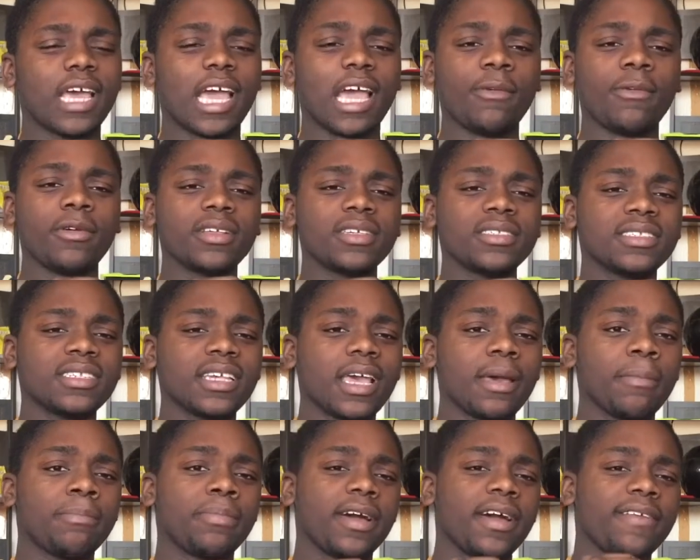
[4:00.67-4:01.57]
I want to
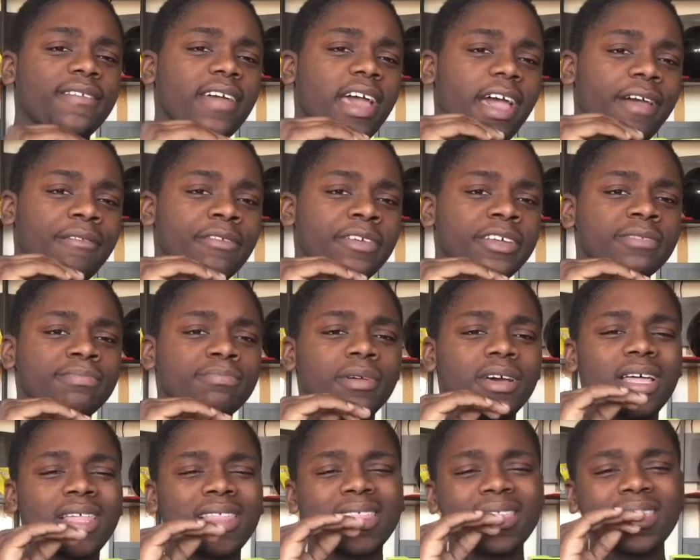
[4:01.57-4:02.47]
say above average,
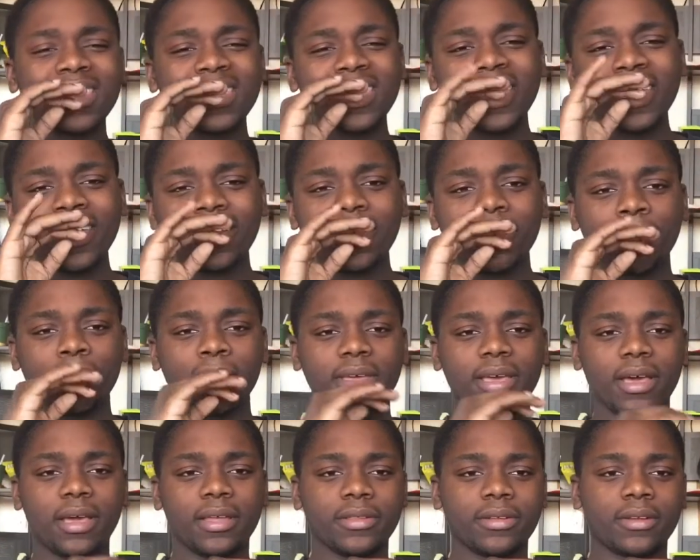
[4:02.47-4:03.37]
but a little
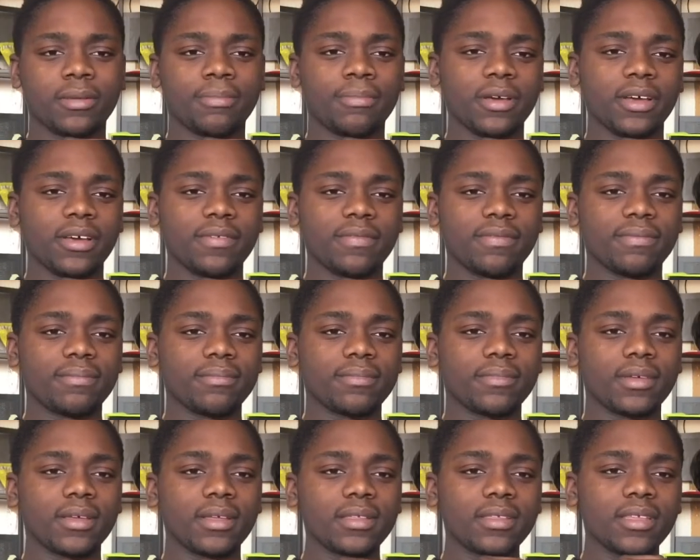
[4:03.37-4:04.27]
bit under above
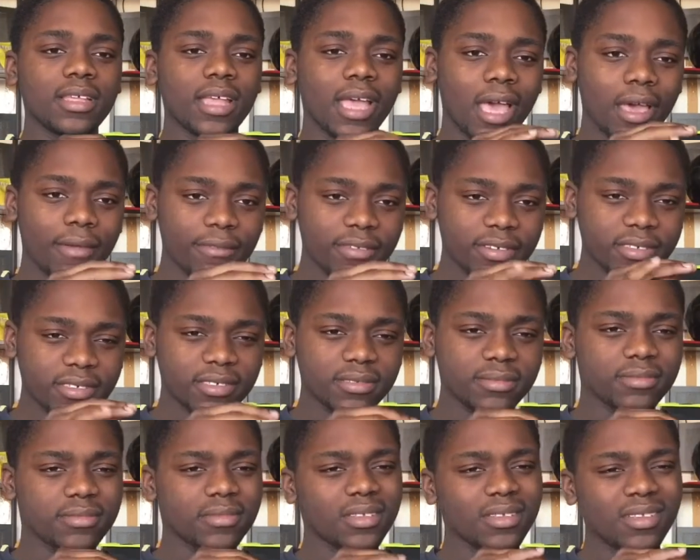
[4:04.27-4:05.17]
the average.
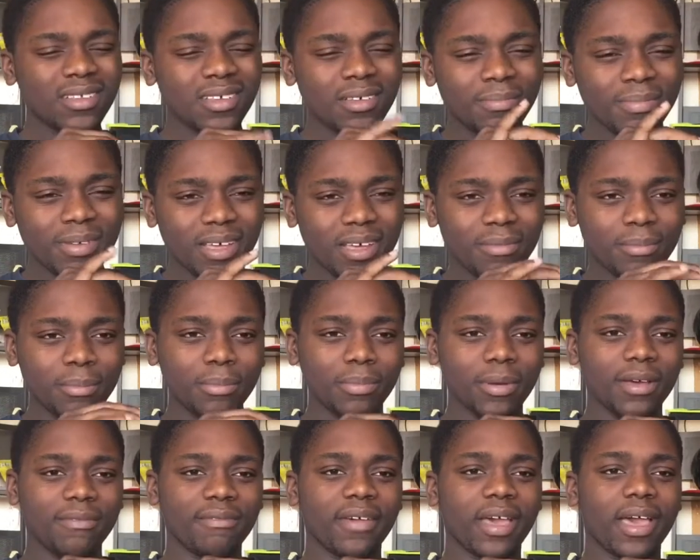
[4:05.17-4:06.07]
A little bit
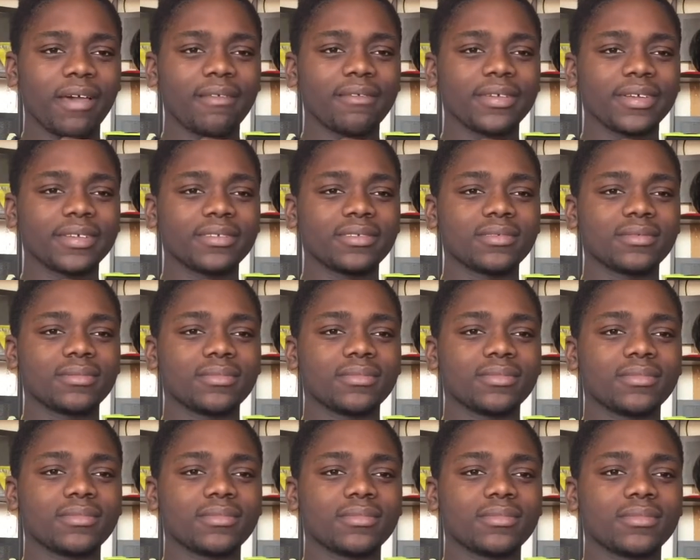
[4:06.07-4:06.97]
above
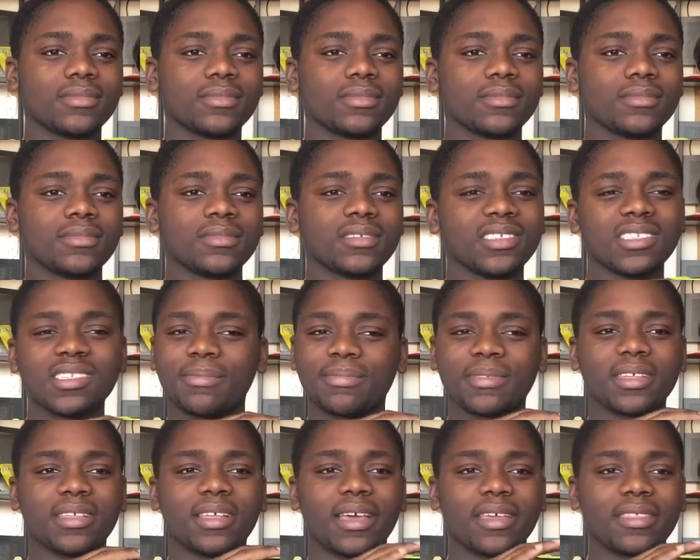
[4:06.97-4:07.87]
average.
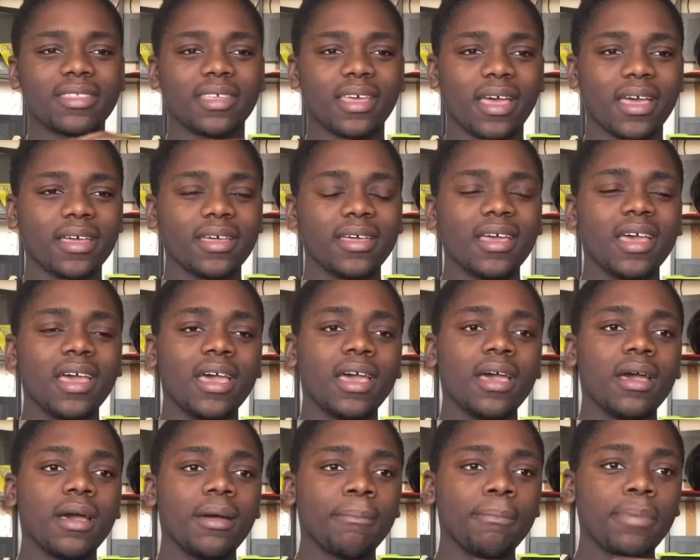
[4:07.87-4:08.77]
Something like
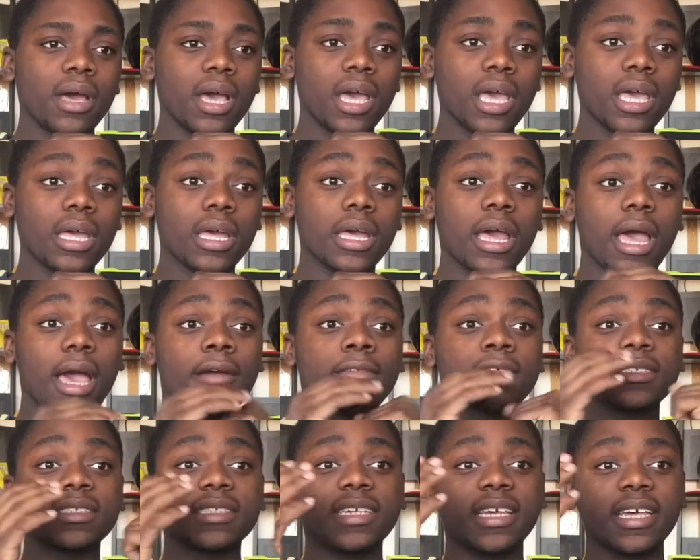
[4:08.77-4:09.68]
that. But I
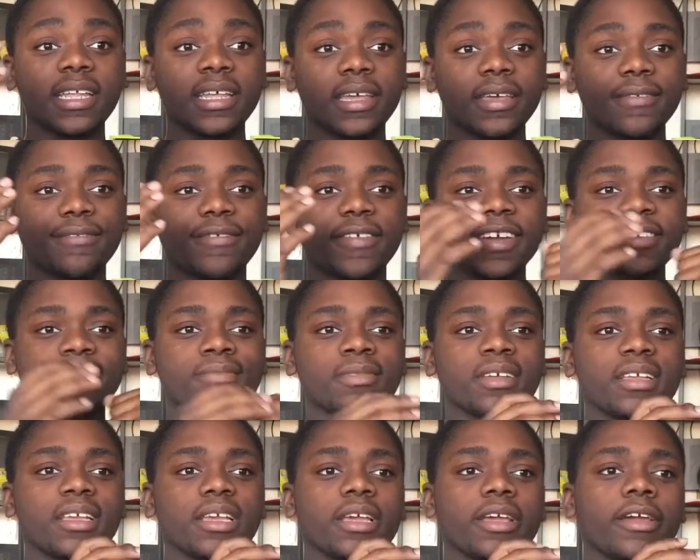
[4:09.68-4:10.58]
was killing it
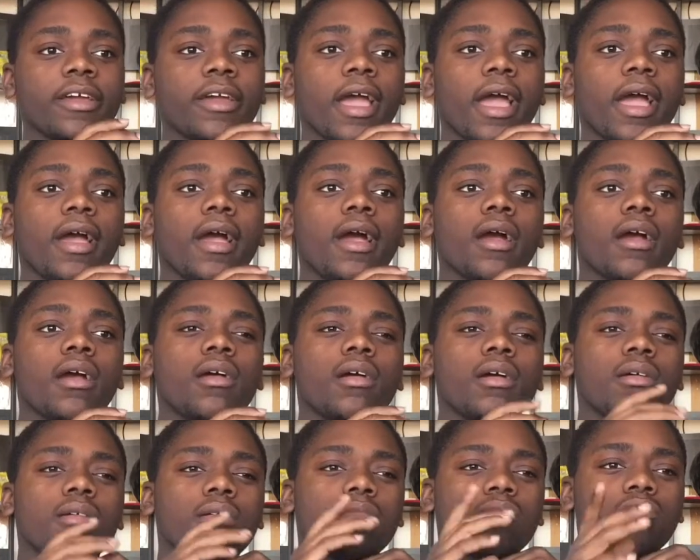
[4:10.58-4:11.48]
freshman year.
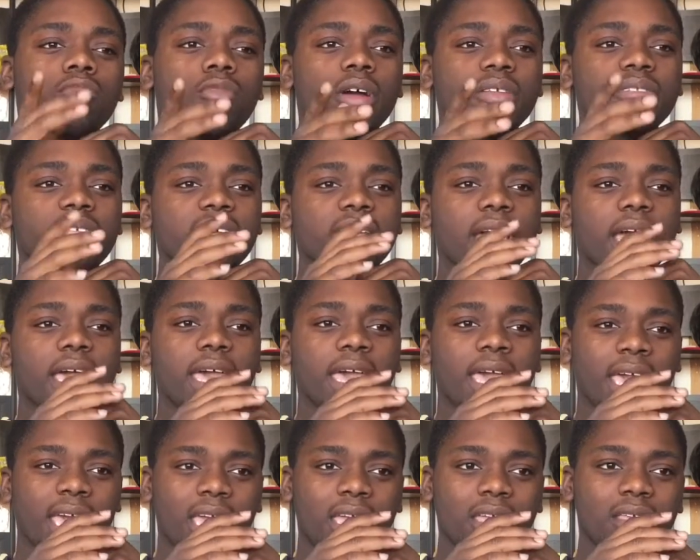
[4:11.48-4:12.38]
One thing I
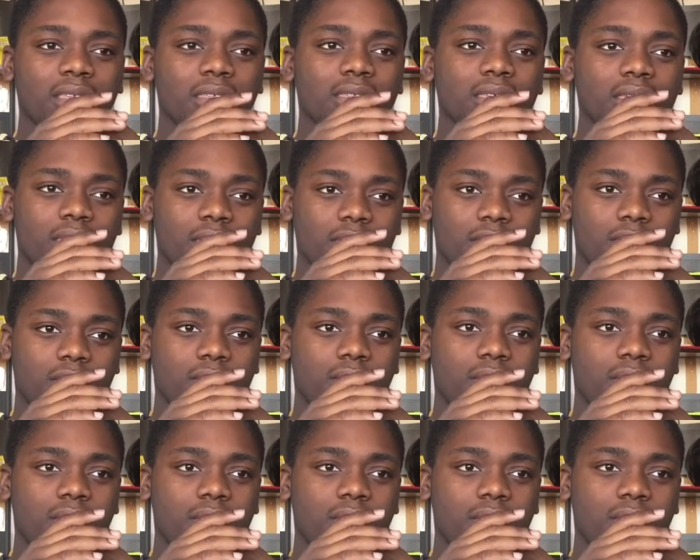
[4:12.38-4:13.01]
hated